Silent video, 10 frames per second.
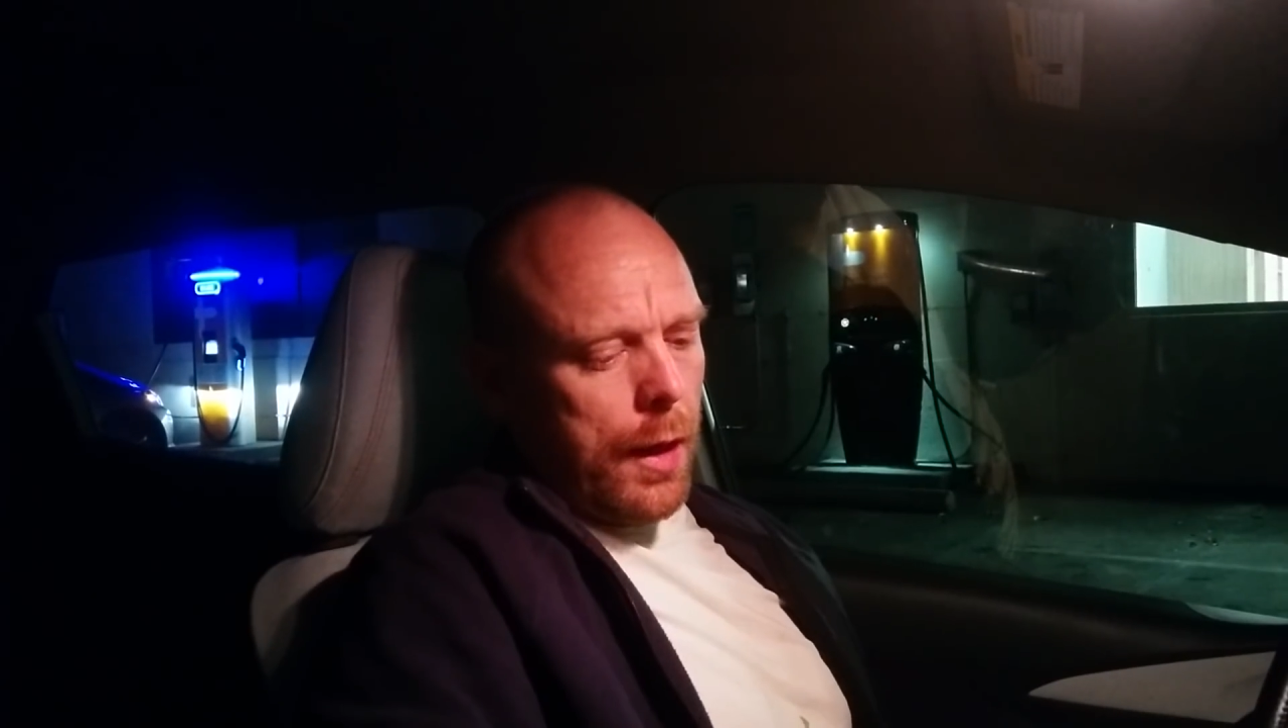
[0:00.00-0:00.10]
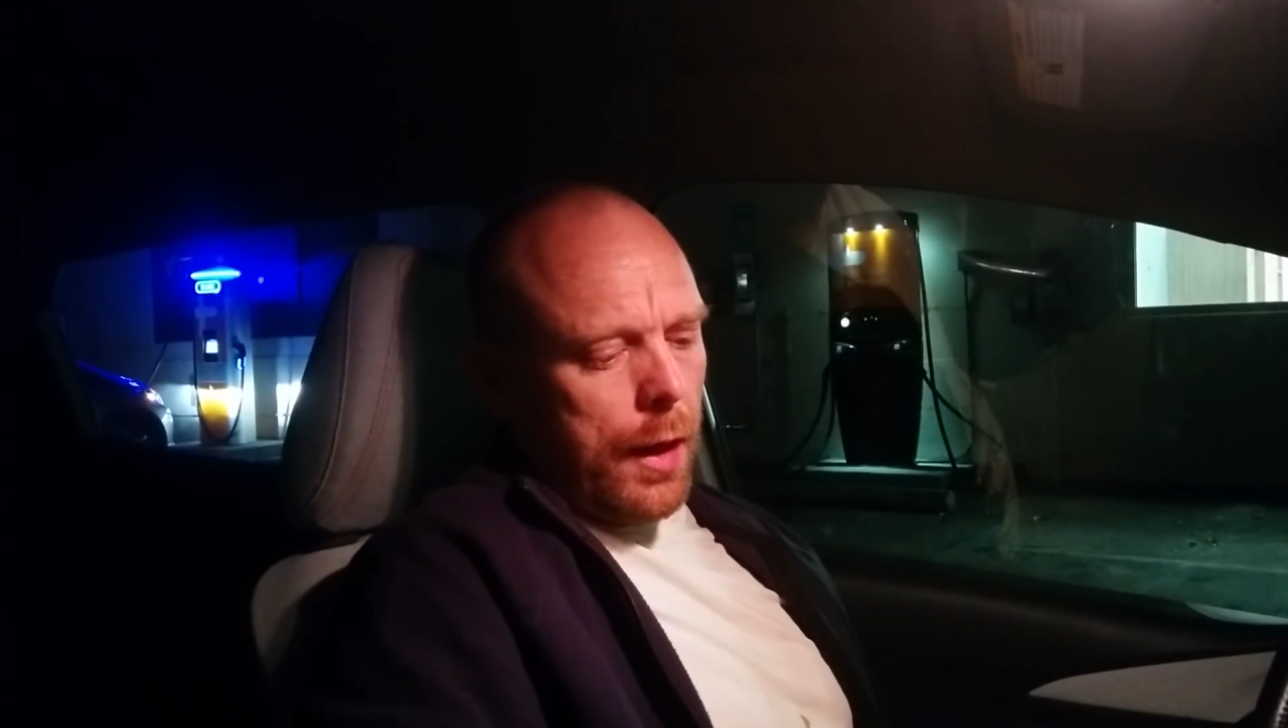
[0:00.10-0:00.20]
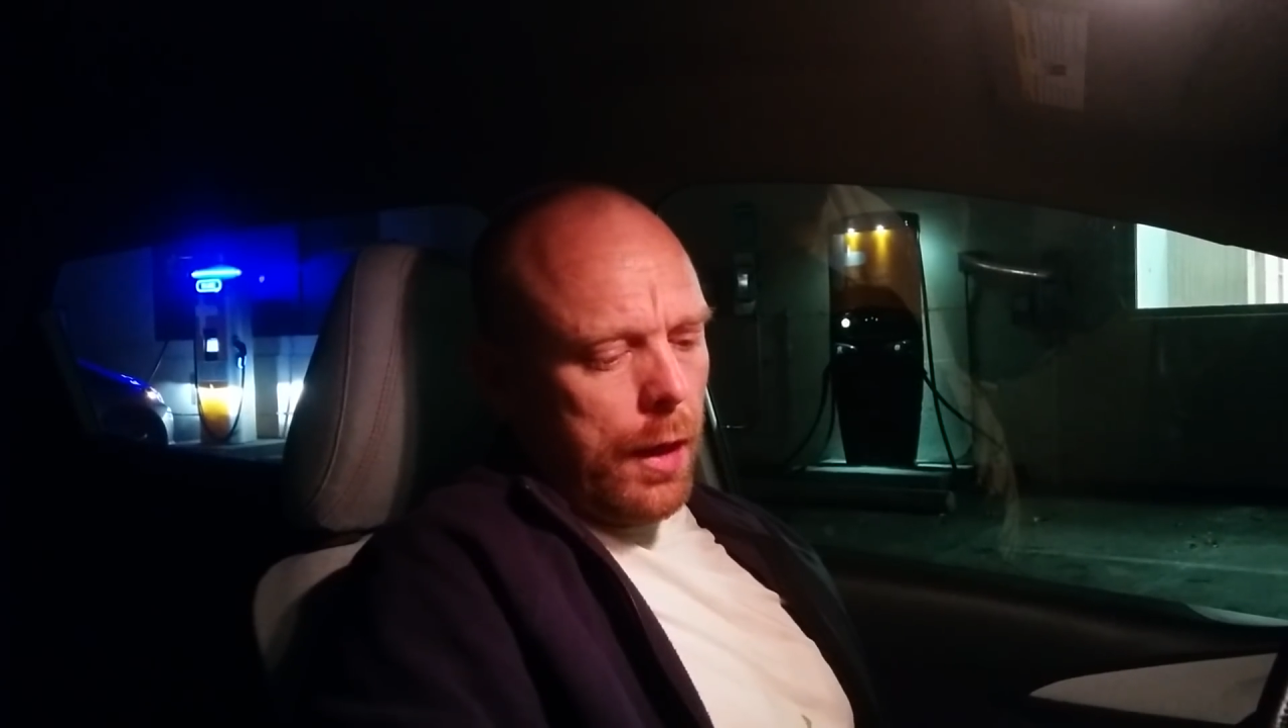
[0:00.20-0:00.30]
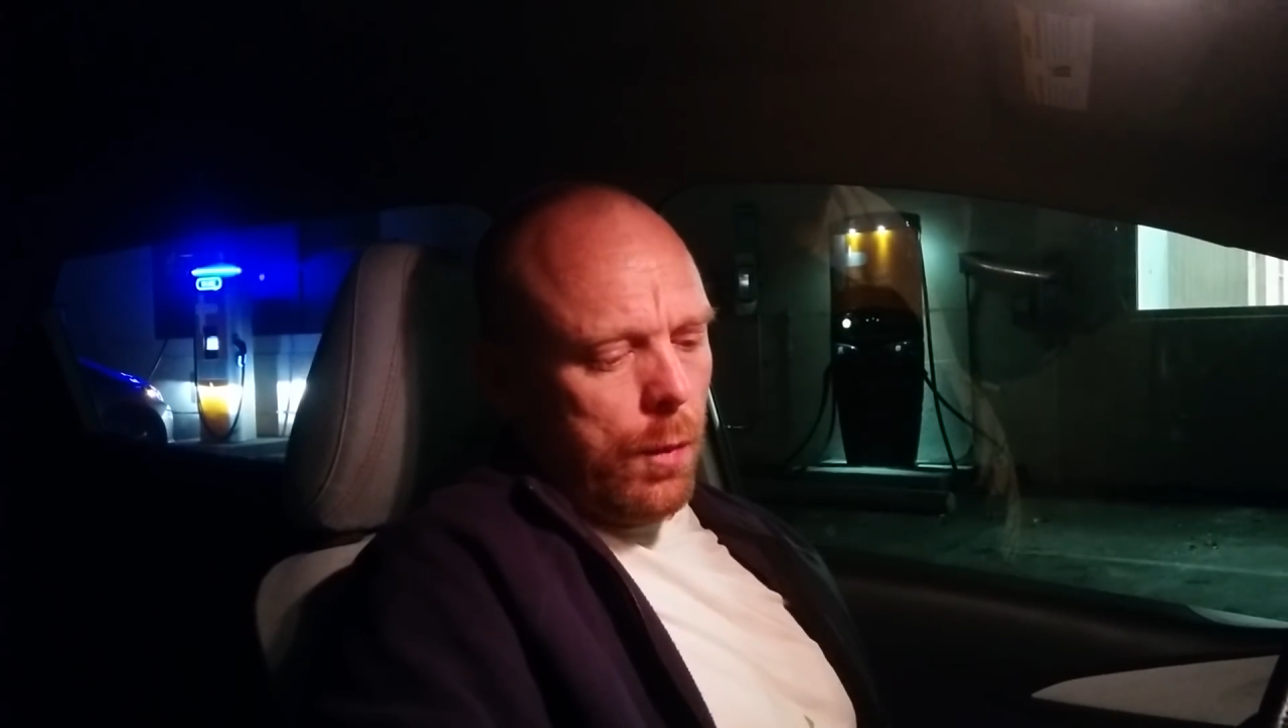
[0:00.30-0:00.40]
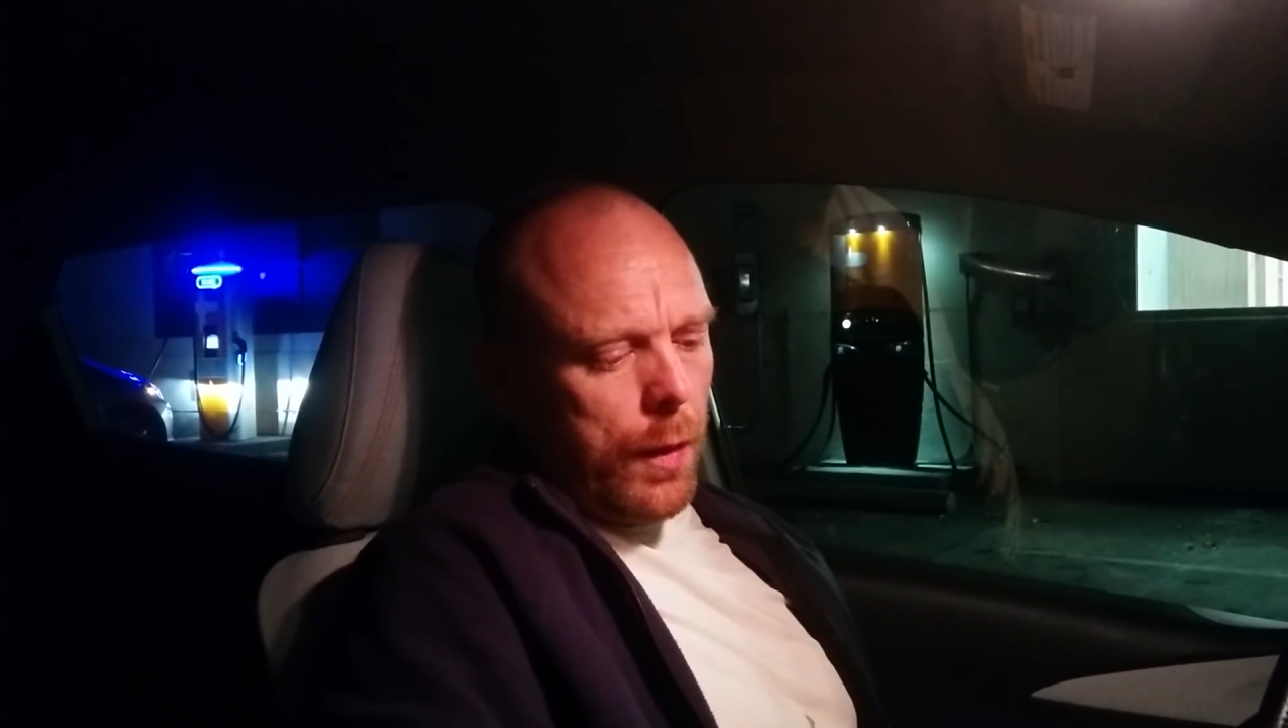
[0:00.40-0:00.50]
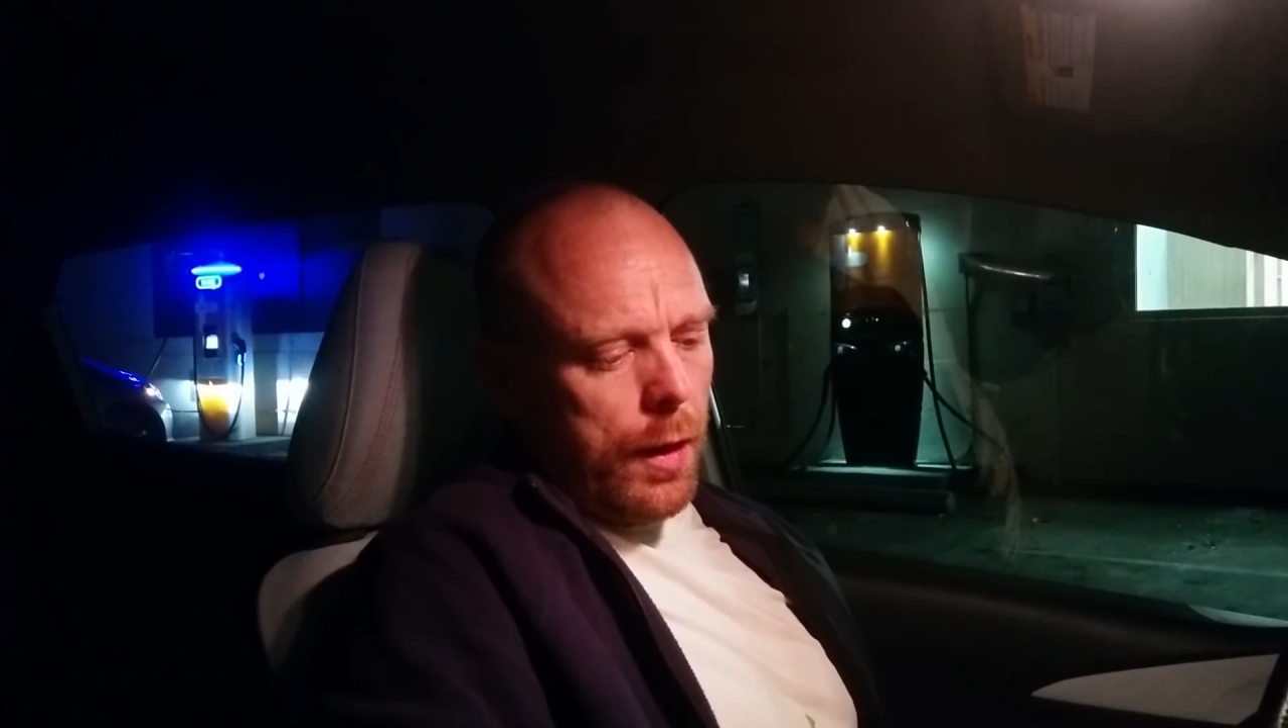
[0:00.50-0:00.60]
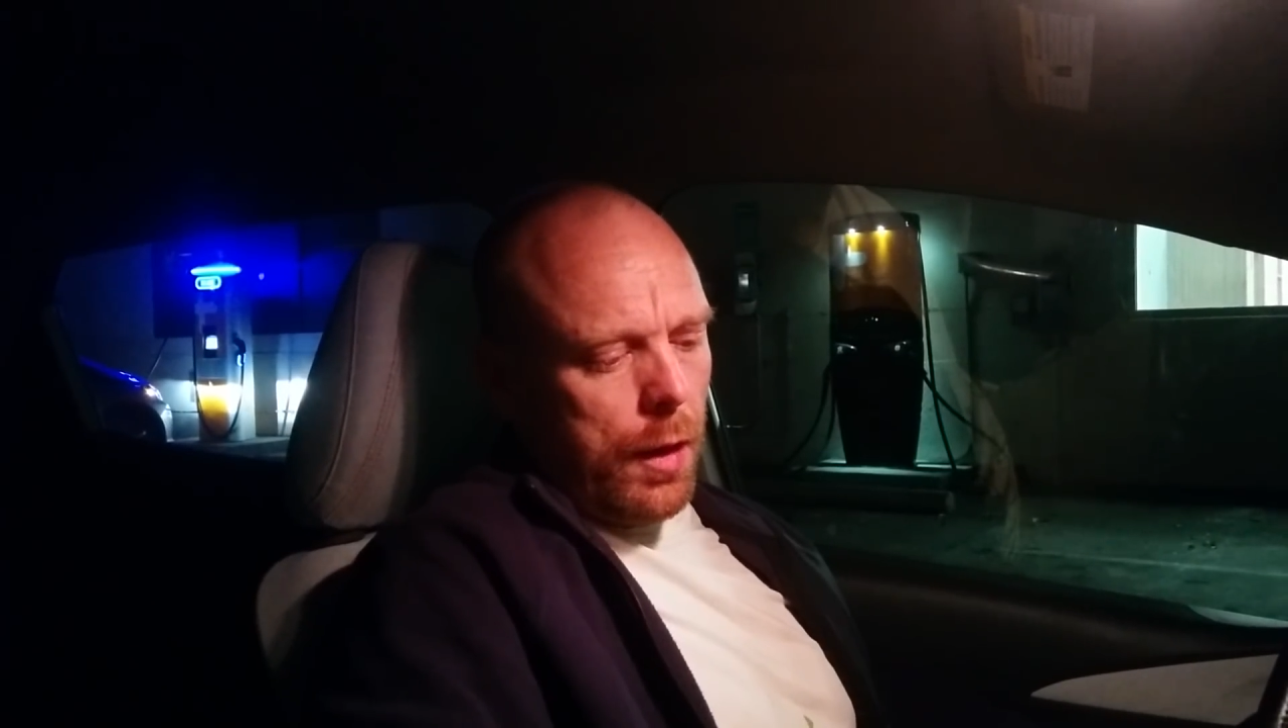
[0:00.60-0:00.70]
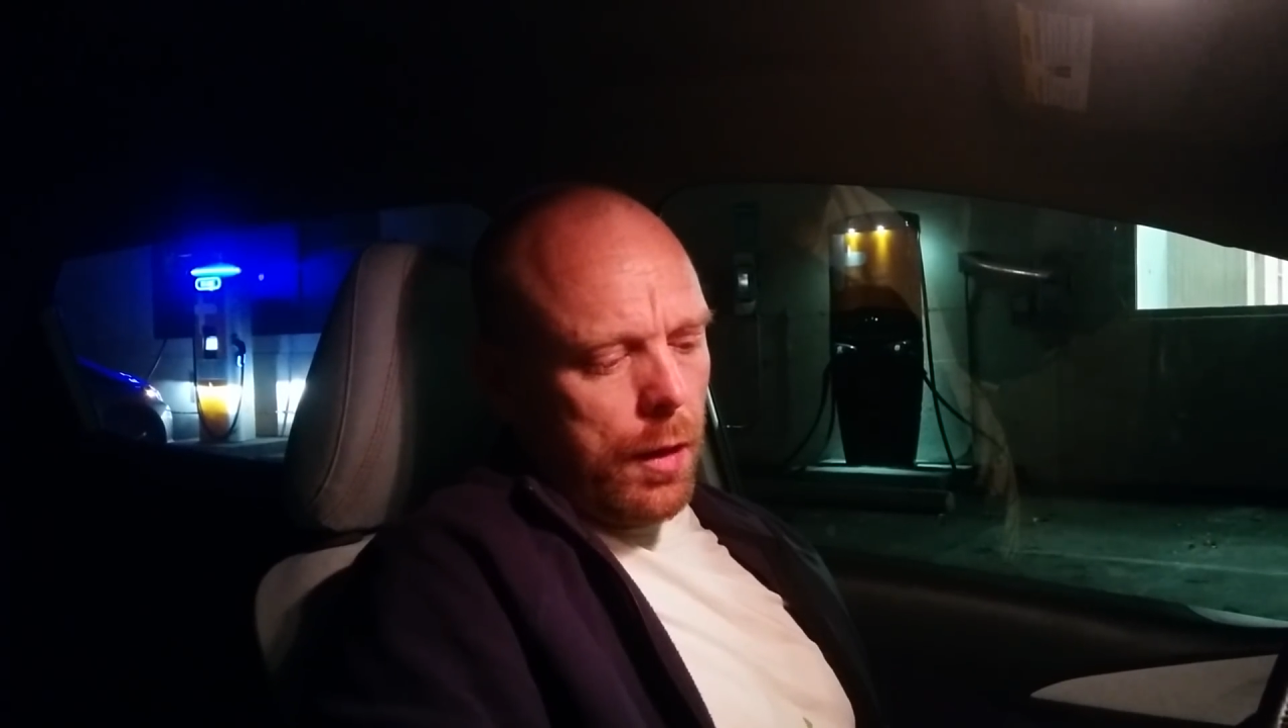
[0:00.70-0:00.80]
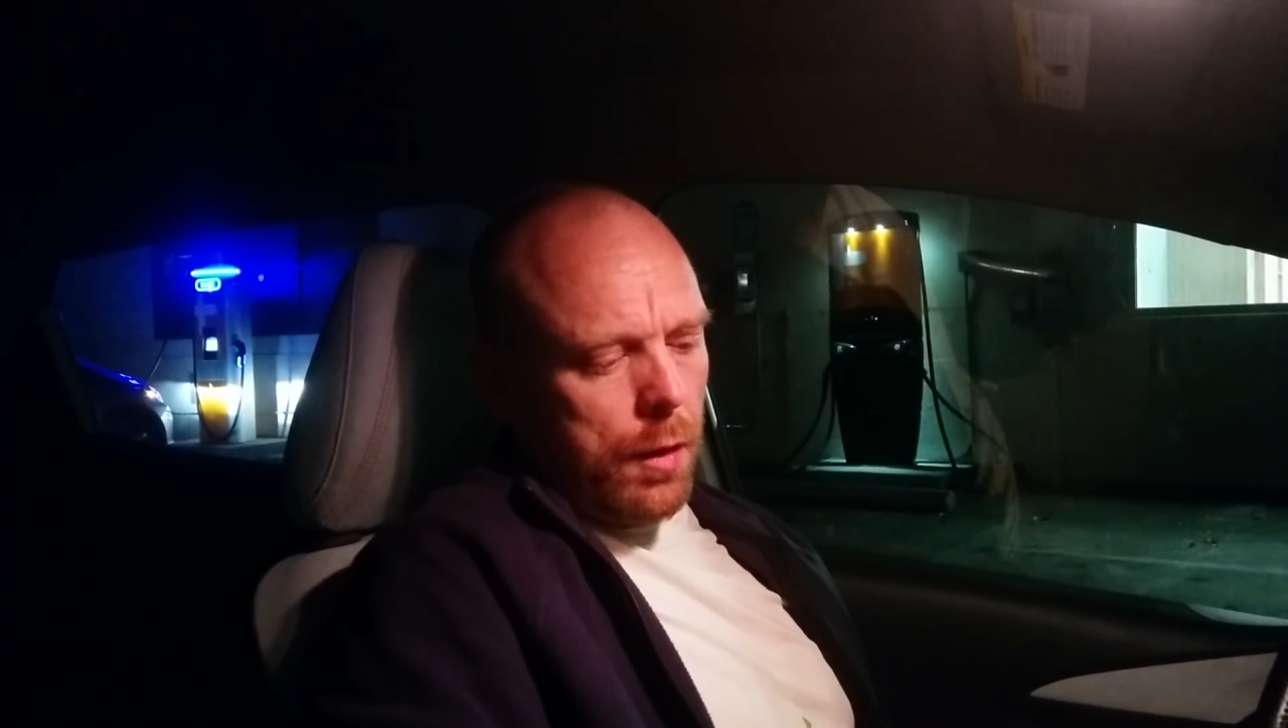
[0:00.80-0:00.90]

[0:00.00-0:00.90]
Anyway,